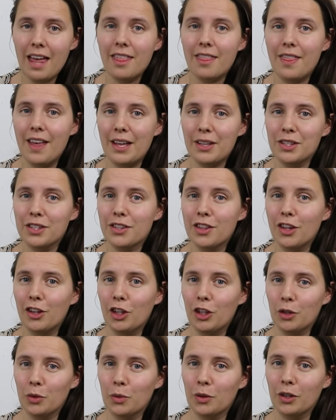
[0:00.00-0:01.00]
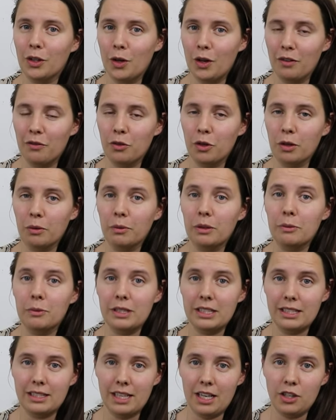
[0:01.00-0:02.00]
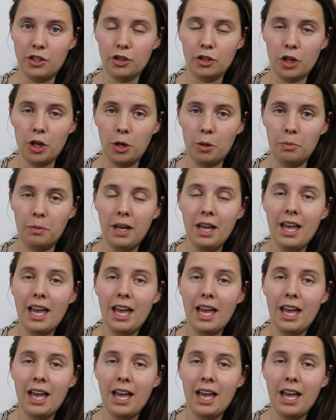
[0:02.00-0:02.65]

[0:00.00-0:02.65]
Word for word: That's the look we're going for when we stage your home.